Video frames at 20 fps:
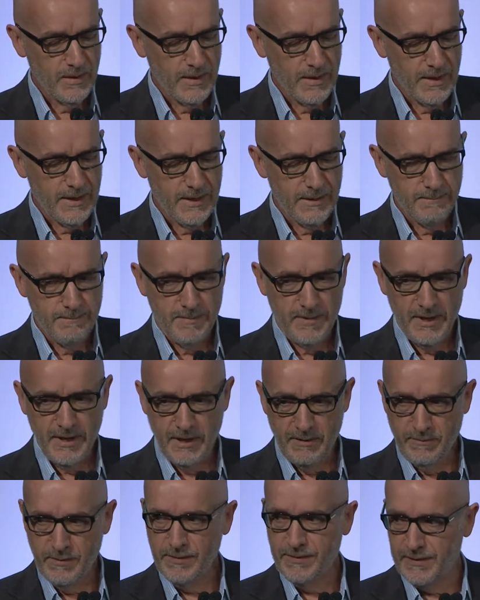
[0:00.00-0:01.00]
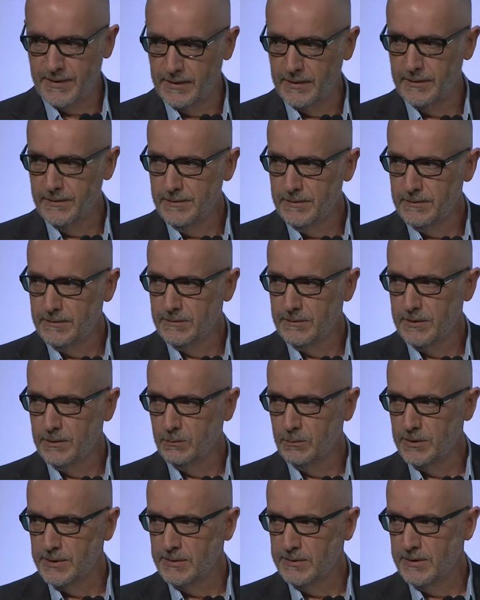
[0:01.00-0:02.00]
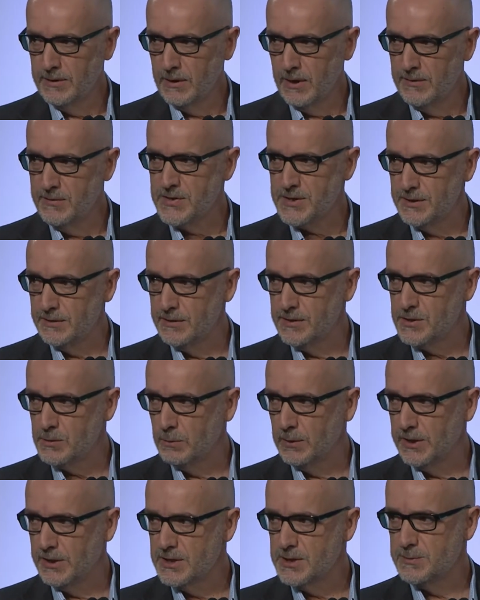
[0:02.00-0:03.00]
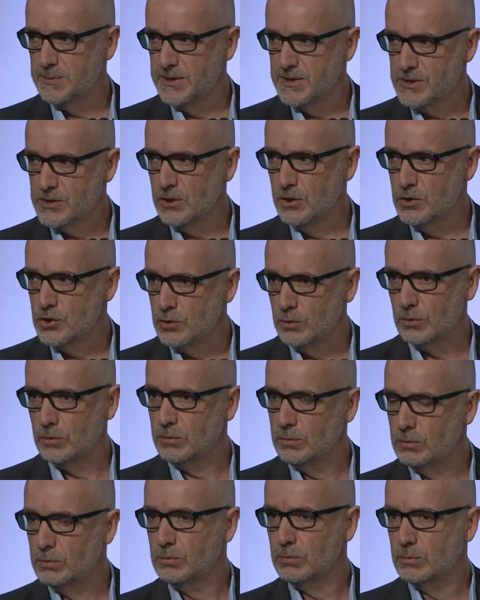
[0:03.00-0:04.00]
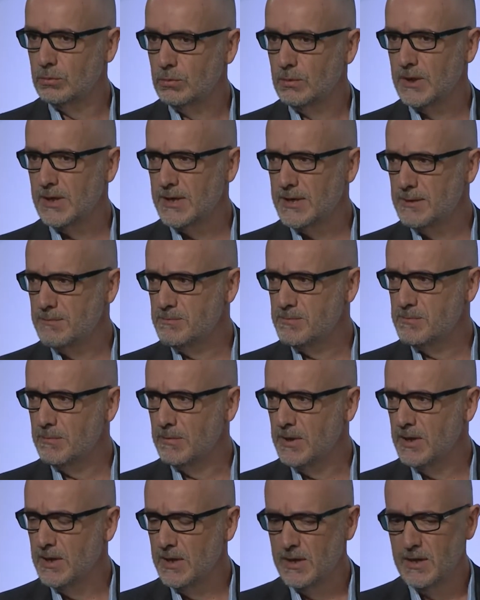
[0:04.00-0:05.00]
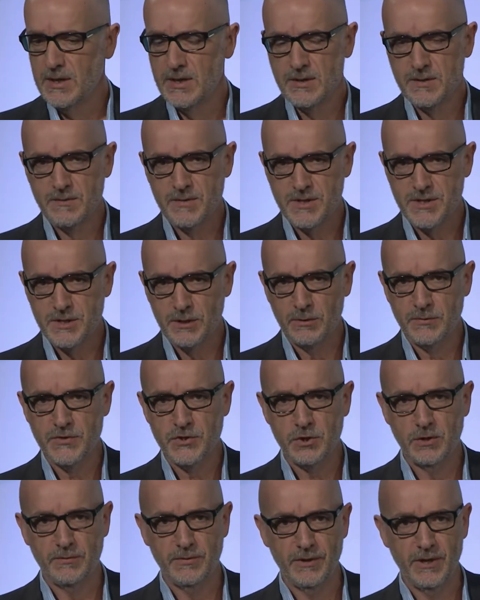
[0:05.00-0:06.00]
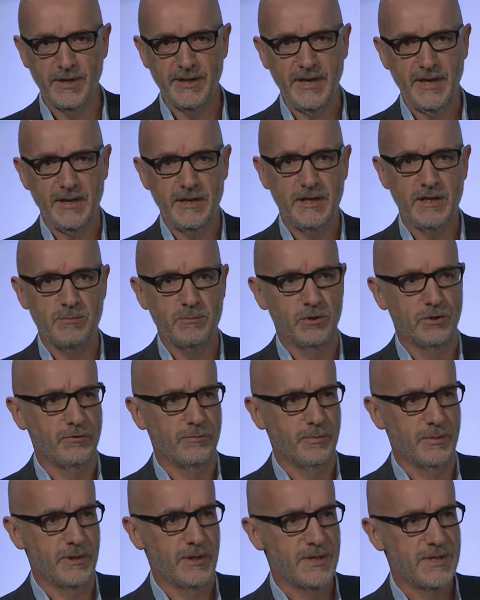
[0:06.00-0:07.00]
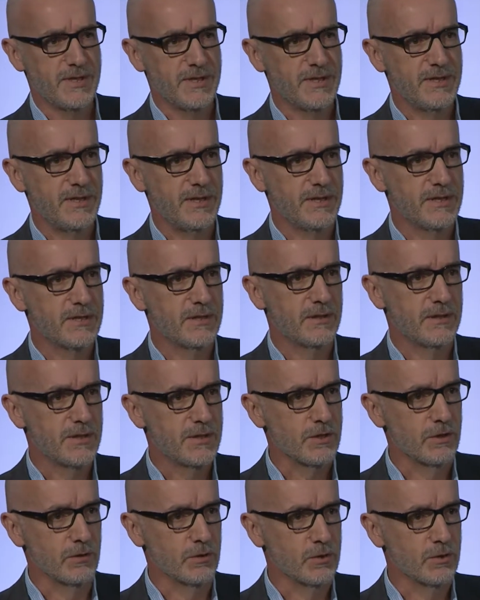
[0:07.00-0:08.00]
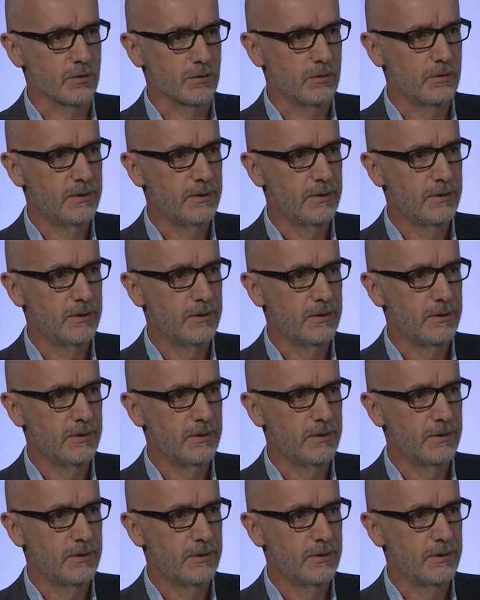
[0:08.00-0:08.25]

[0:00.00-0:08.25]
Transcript: on. Everything that I've seen this week has been social. The self-sovereign identity movement is intensely social.